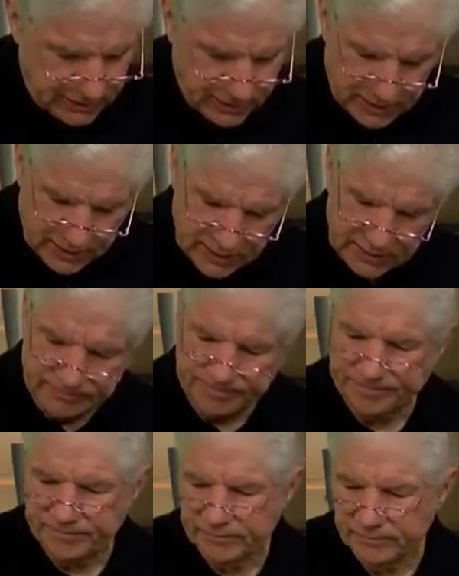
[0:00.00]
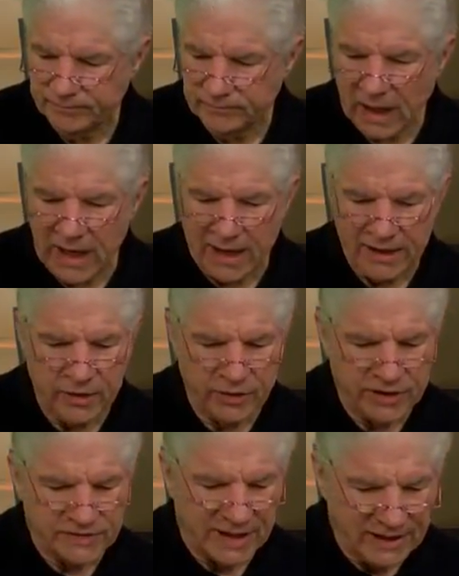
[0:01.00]
la. Ah, here
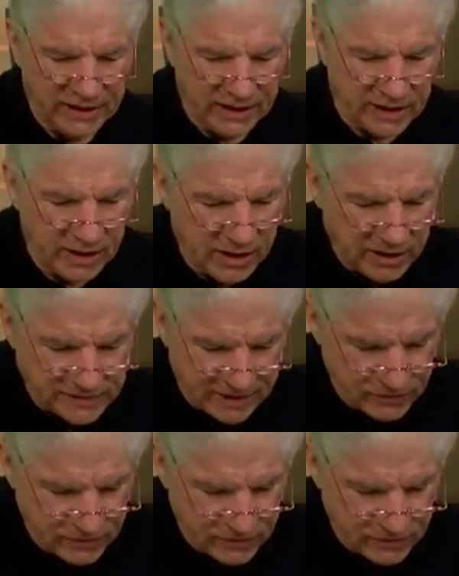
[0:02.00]
it is, Eileen. Is that